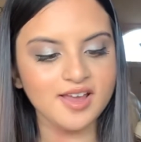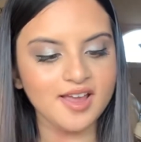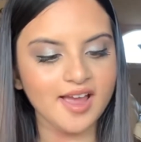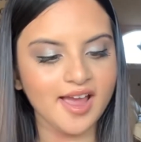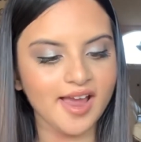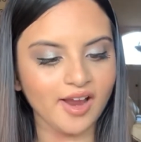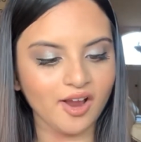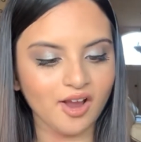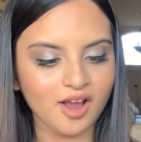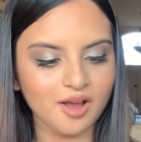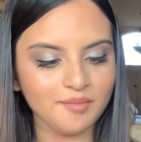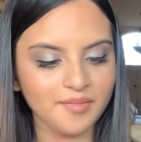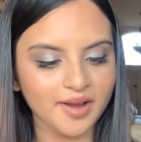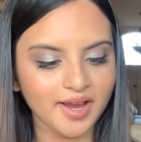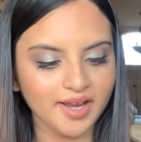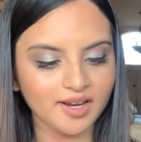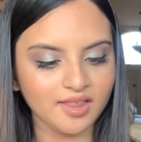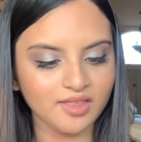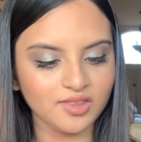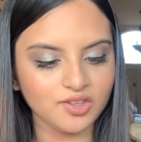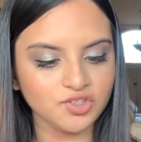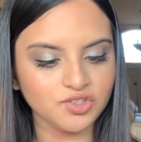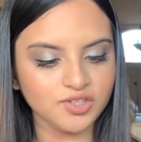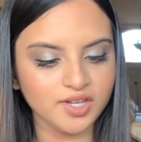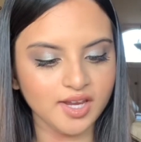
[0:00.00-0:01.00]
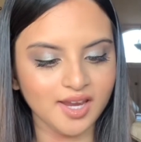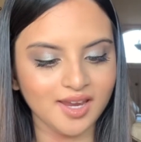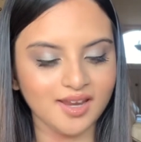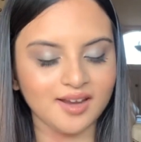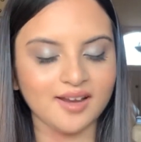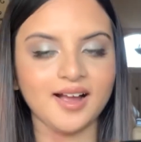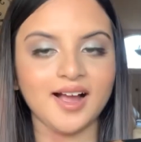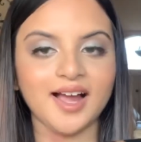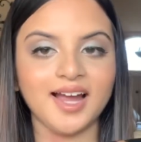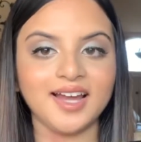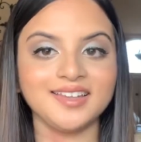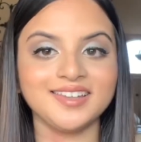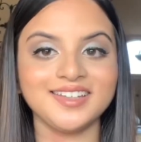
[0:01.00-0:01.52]
I got mine in the shade
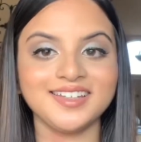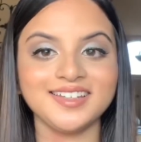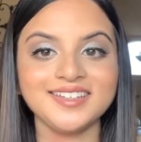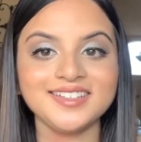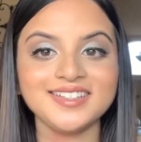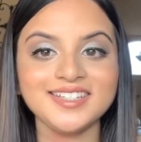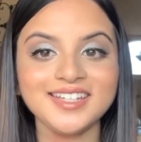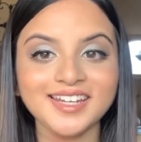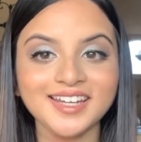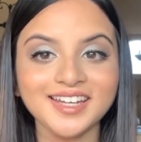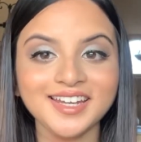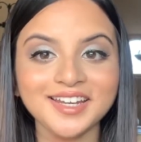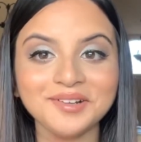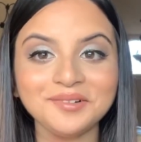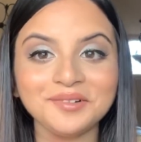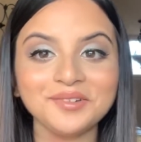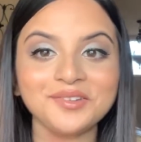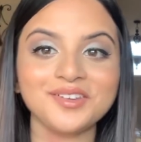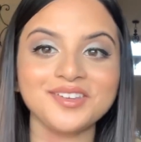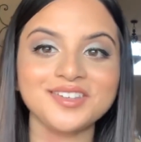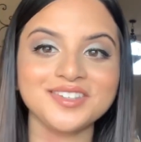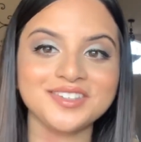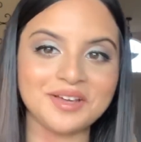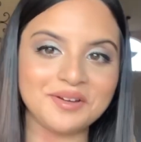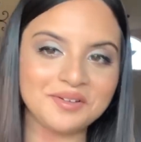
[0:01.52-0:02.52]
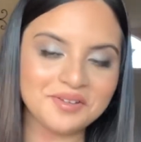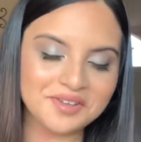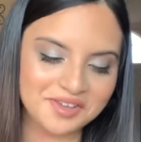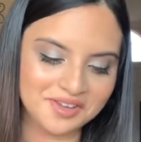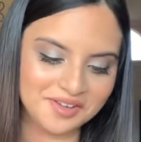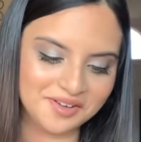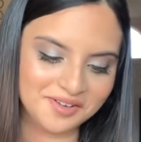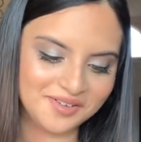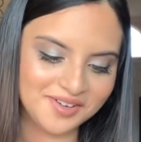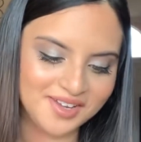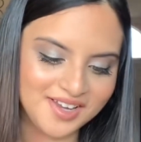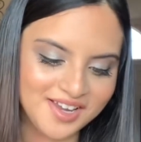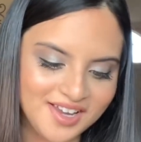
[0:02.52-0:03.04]
Island Ting, which is so
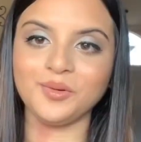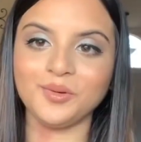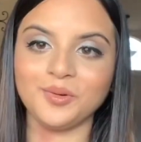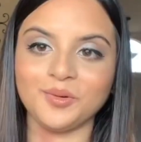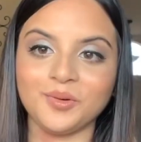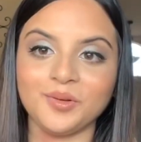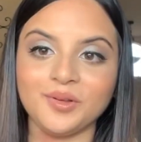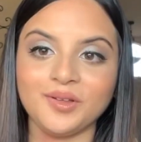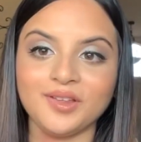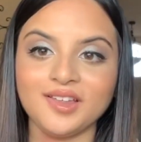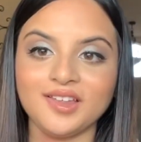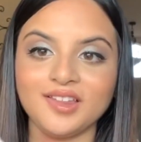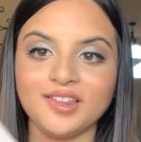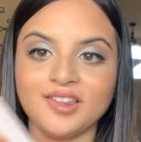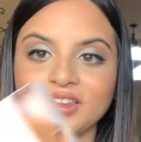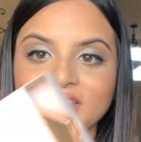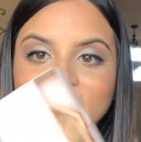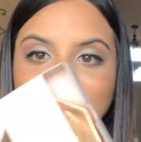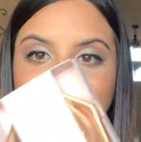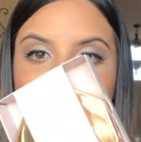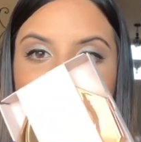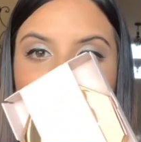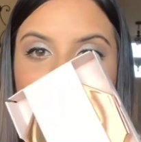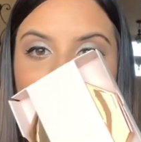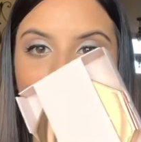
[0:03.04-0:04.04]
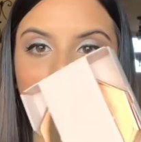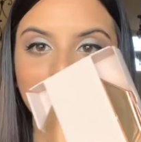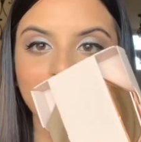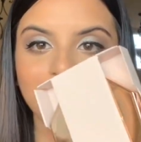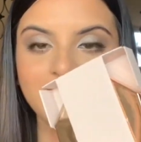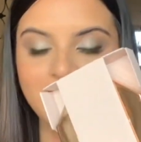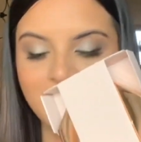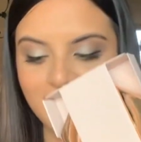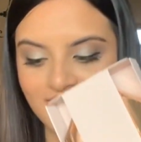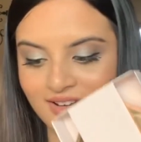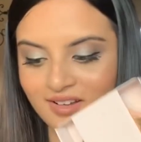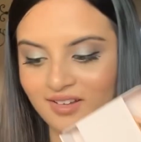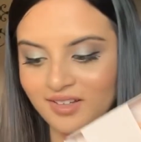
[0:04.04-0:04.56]
cute. Ooh, this is so
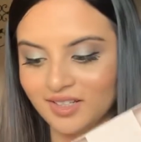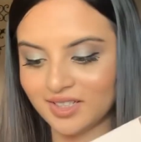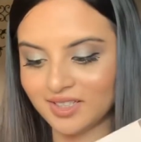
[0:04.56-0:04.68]
pretty.